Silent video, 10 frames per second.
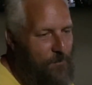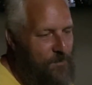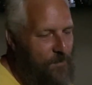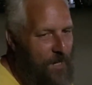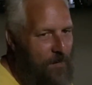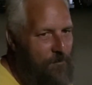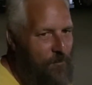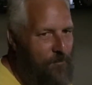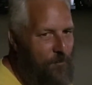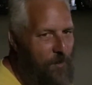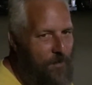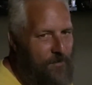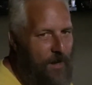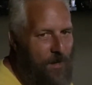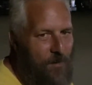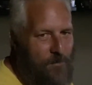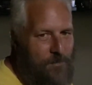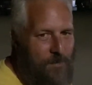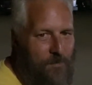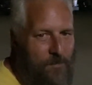I'm still kind of full from all the tacos.